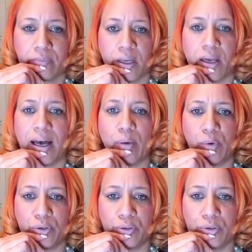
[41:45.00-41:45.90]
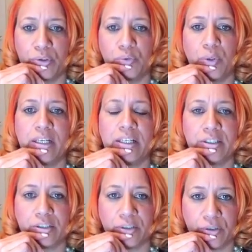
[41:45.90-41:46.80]
God will use what he needs
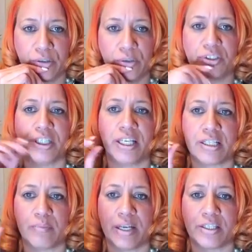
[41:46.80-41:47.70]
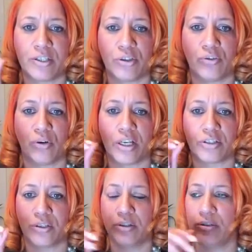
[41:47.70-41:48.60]
to use to get his message across
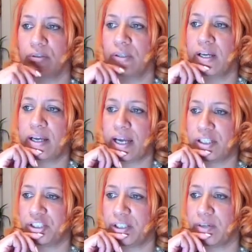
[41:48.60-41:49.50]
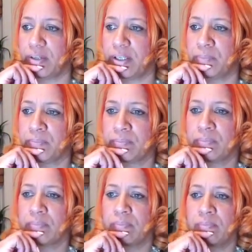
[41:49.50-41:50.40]
to you. Hey, Charity.
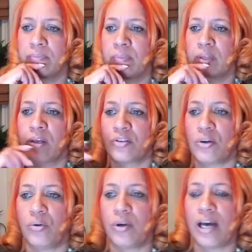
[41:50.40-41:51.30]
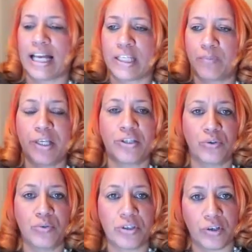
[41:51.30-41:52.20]
So God speaks
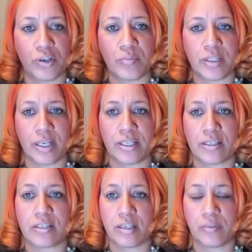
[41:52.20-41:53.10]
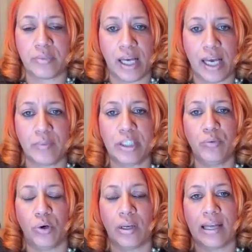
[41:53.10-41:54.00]
through circumstances. Sometimes he
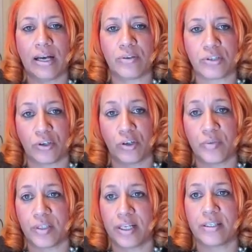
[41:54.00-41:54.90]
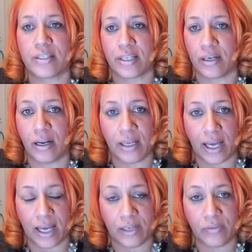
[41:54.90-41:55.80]
will allow circumstances in our
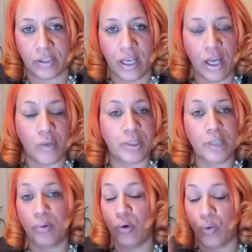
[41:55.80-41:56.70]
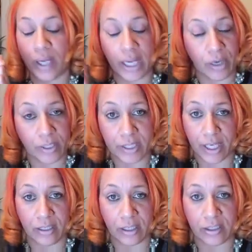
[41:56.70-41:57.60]
lives, people who
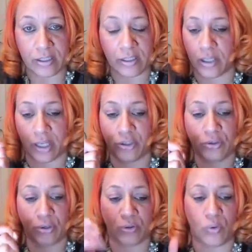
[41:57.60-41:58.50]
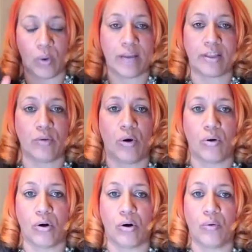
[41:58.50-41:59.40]
irritate us and you don't know why they won't
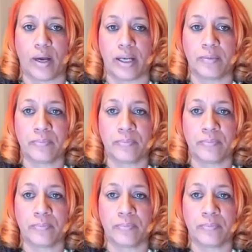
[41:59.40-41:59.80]
go away.